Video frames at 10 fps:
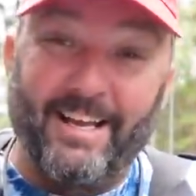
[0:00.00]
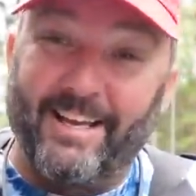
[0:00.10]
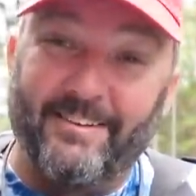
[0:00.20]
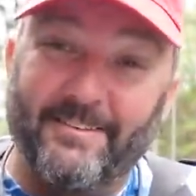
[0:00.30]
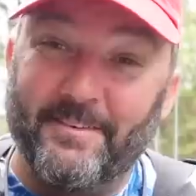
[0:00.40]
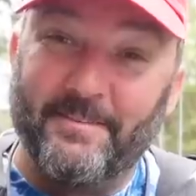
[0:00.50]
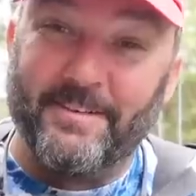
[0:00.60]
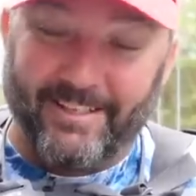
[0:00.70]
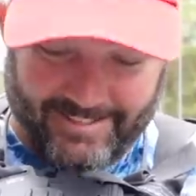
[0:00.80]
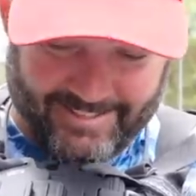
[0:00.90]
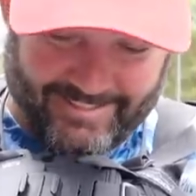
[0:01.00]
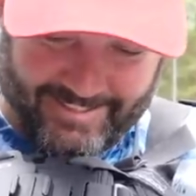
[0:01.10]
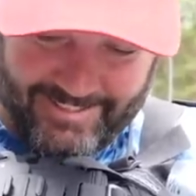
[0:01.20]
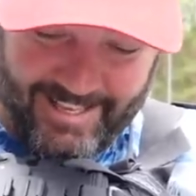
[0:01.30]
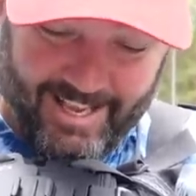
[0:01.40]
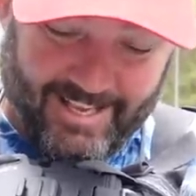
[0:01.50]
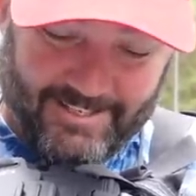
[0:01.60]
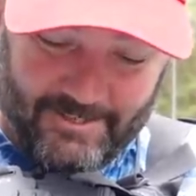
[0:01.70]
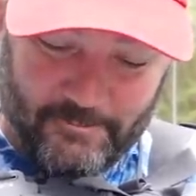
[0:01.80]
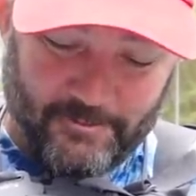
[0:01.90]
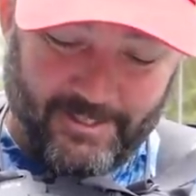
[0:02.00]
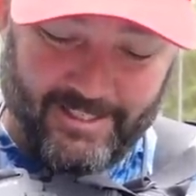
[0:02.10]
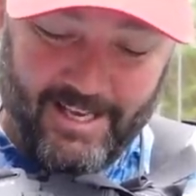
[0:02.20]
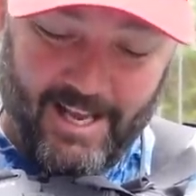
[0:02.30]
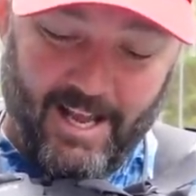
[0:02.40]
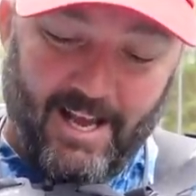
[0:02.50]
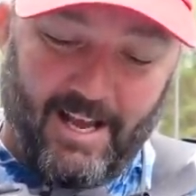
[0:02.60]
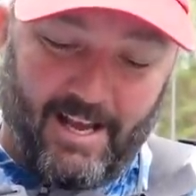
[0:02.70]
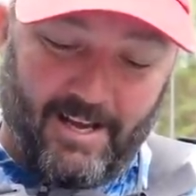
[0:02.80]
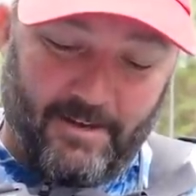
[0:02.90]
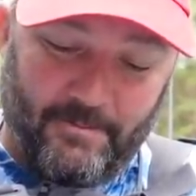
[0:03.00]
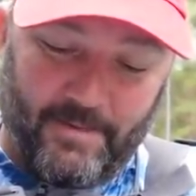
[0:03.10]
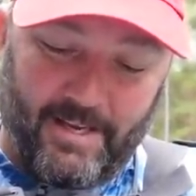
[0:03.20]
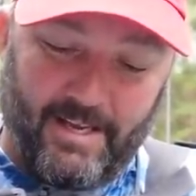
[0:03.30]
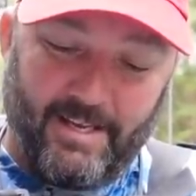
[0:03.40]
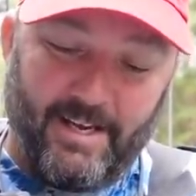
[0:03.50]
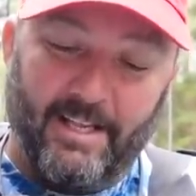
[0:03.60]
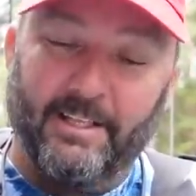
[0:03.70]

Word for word: I can't remember any of these things. Too funny. Um, a, a